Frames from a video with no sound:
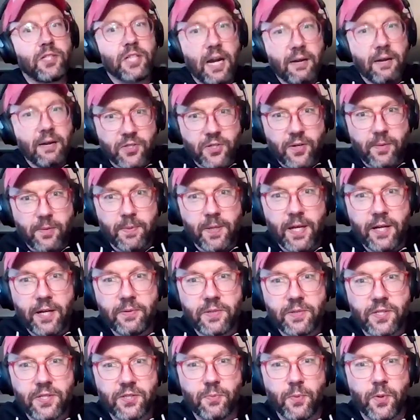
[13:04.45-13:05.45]
JavaScript
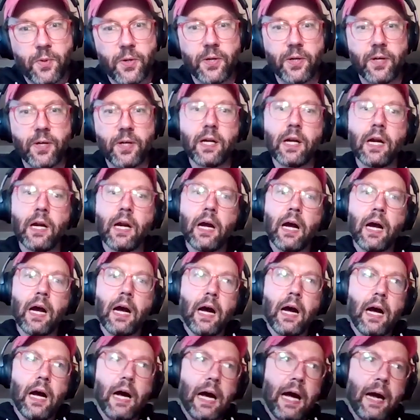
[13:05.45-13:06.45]
languages work,
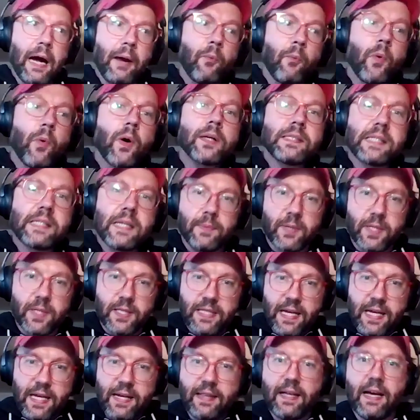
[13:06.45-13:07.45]
I was able to
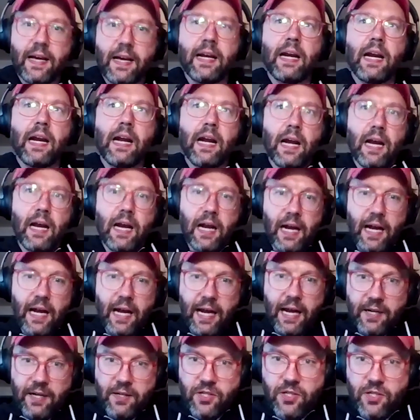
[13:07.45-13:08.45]
take that
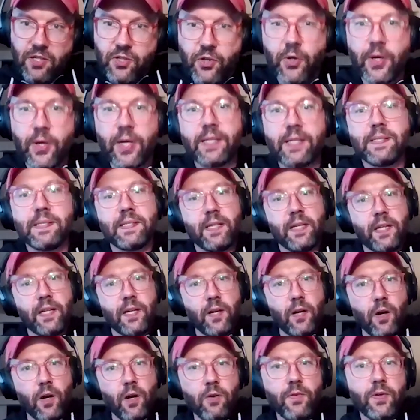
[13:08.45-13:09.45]
and translate it
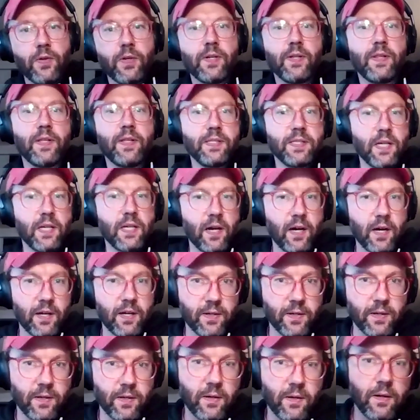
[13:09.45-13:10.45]
over to these
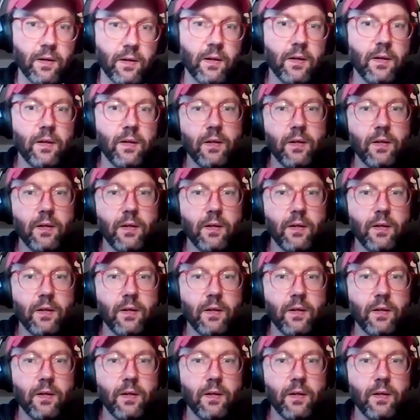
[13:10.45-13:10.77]
other